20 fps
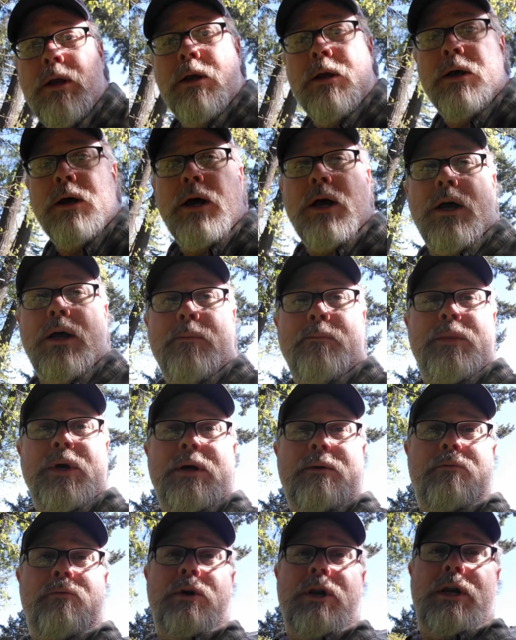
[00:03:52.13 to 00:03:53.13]

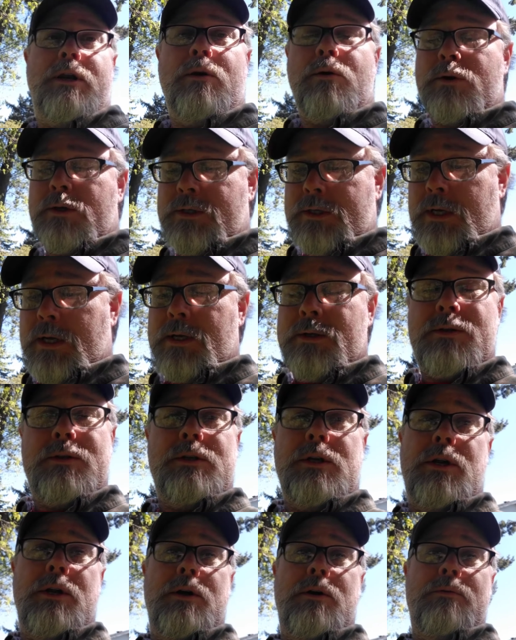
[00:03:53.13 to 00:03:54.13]
But what I noticed is,
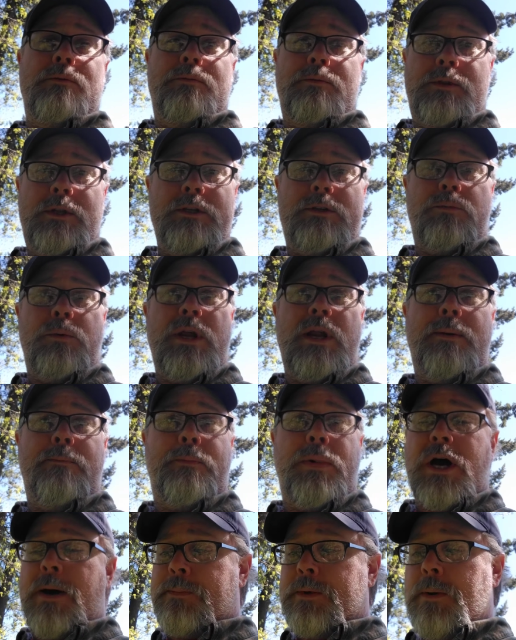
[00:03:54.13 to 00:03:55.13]
this weed
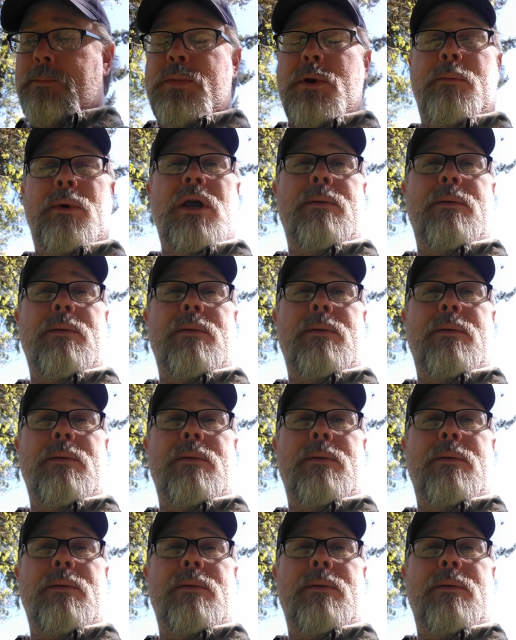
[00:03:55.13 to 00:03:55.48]
popped up in my